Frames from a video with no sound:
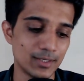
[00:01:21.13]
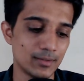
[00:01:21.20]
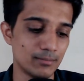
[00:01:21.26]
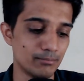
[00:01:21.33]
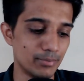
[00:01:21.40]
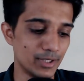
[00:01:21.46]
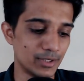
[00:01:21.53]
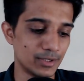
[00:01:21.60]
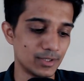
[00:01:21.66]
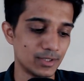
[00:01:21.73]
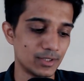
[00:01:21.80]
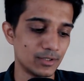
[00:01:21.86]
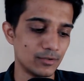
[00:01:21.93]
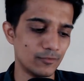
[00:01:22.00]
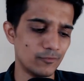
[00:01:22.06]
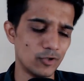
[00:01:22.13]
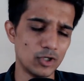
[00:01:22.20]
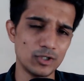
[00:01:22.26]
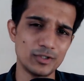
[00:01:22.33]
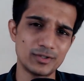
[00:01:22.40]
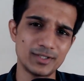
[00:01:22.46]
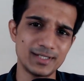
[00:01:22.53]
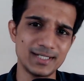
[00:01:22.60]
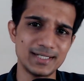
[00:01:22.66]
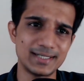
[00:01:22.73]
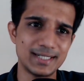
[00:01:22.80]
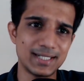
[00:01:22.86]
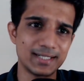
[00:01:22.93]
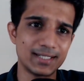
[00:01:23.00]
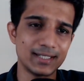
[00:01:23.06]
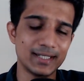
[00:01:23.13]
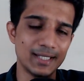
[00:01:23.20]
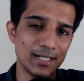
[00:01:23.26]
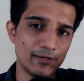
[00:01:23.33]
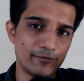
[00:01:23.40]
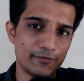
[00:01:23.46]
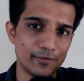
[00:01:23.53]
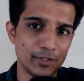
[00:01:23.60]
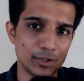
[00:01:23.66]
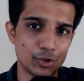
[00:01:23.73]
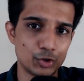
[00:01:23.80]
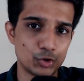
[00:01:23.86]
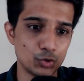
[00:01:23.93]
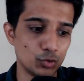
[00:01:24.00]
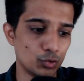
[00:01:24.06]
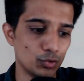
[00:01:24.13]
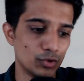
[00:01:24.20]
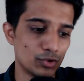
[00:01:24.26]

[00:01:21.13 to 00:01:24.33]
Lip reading: but voluntarily taking an effort to